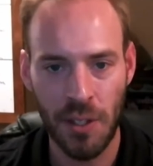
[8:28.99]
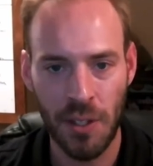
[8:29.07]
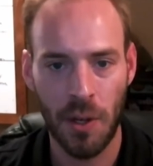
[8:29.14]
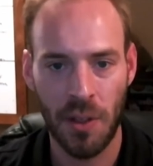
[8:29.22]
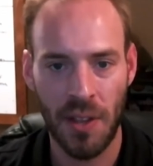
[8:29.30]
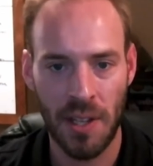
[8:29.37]

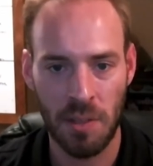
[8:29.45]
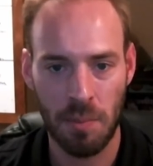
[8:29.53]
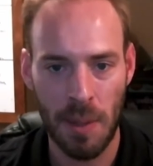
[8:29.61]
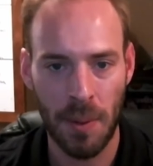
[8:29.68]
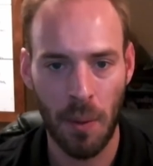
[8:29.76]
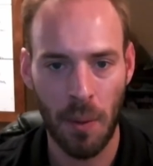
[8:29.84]
200,000
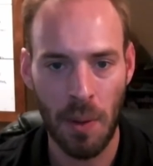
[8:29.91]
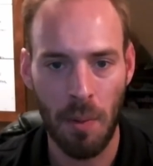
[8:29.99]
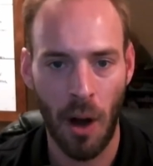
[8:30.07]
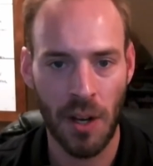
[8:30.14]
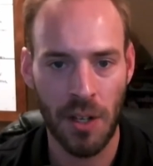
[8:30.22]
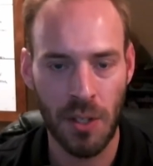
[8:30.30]
people that we
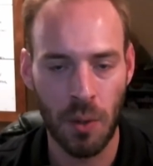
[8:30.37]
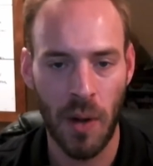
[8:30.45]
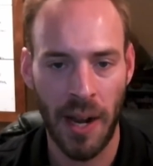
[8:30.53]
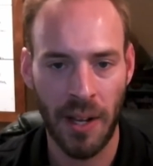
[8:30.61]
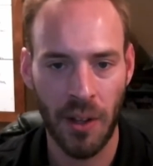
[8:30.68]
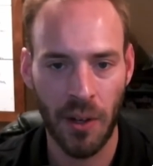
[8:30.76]
market to
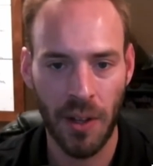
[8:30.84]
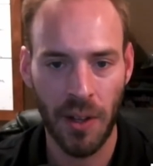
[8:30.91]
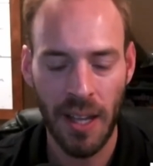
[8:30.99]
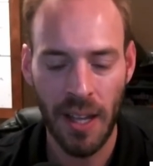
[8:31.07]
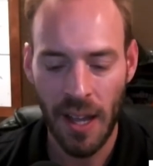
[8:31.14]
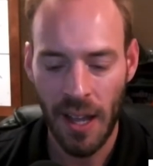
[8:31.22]
regularly.